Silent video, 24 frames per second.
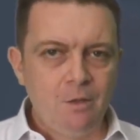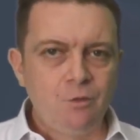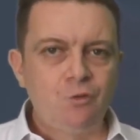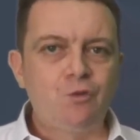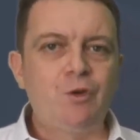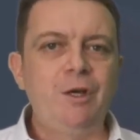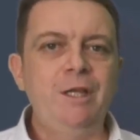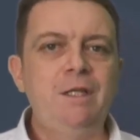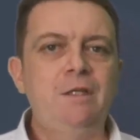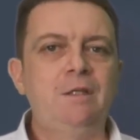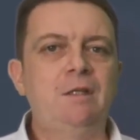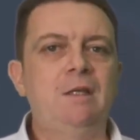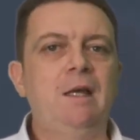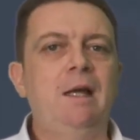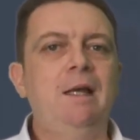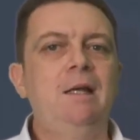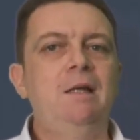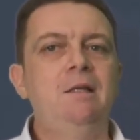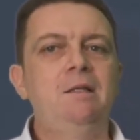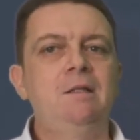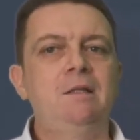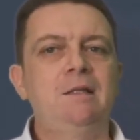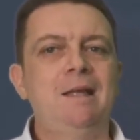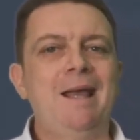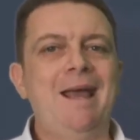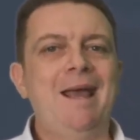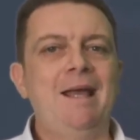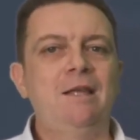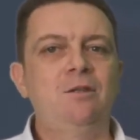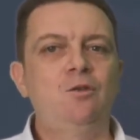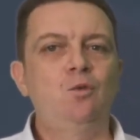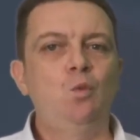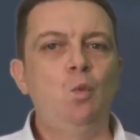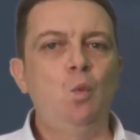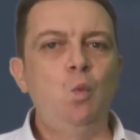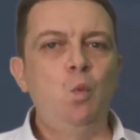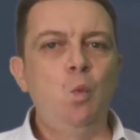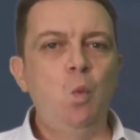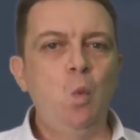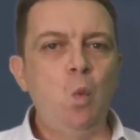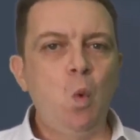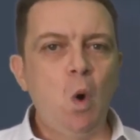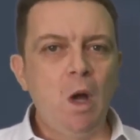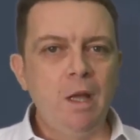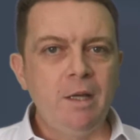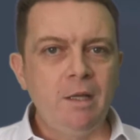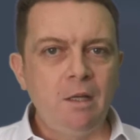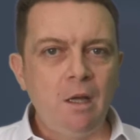Treat silence as
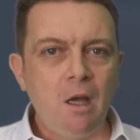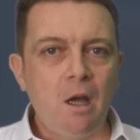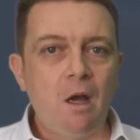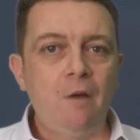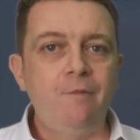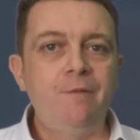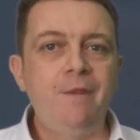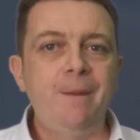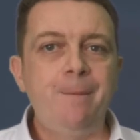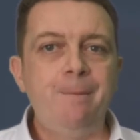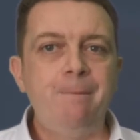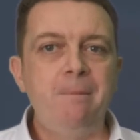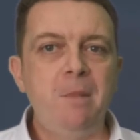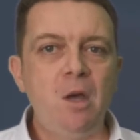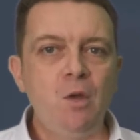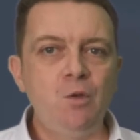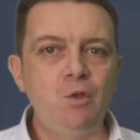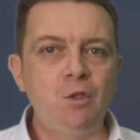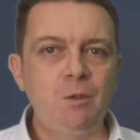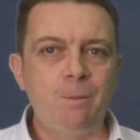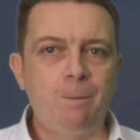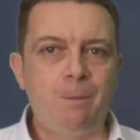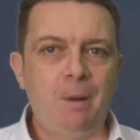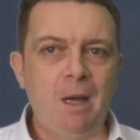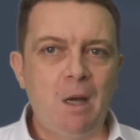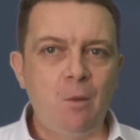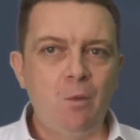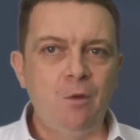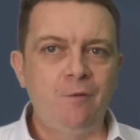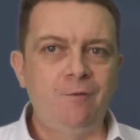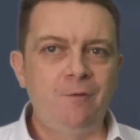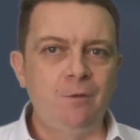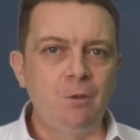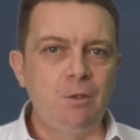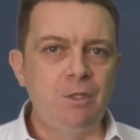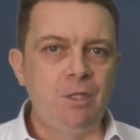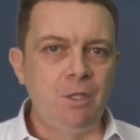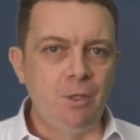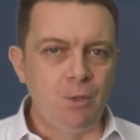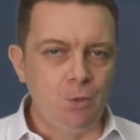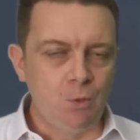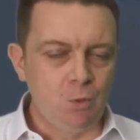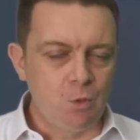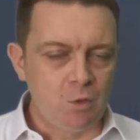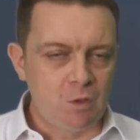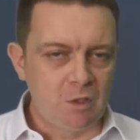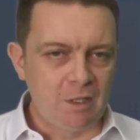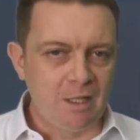one of the most powerful
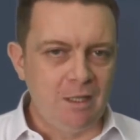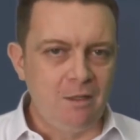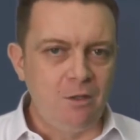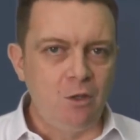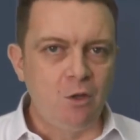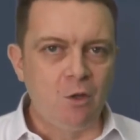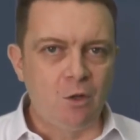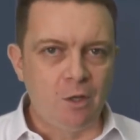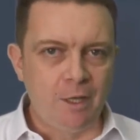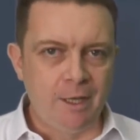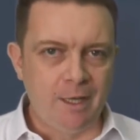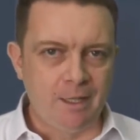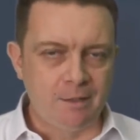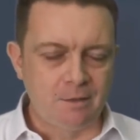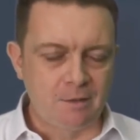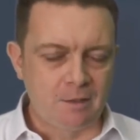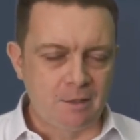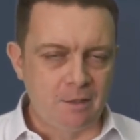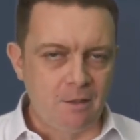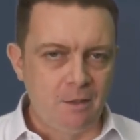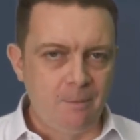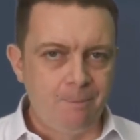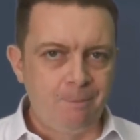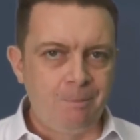tools in your hands.